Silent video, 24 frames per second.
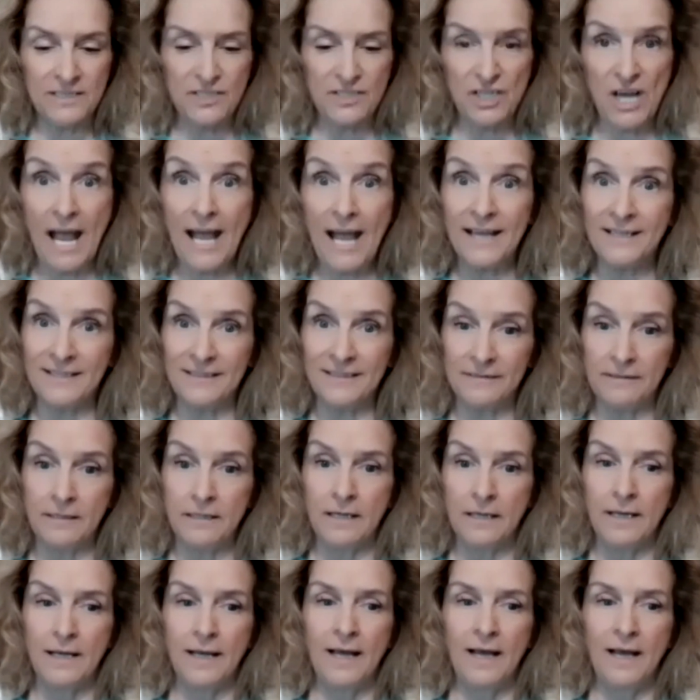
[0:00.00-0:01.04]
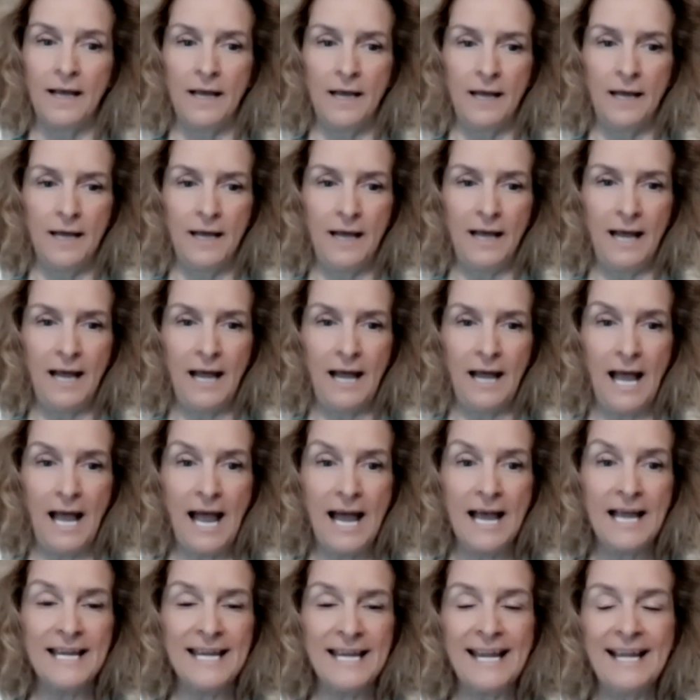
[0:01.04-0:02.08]
a child,
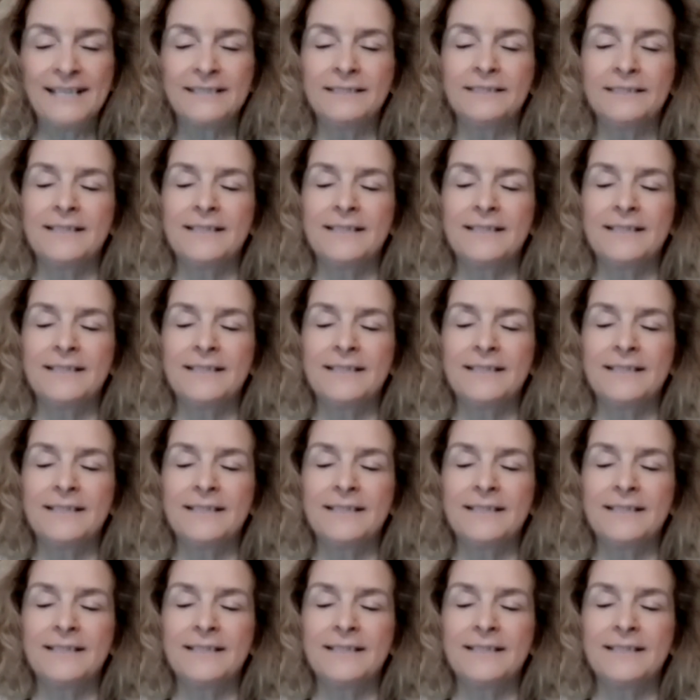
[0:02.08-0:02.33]
I had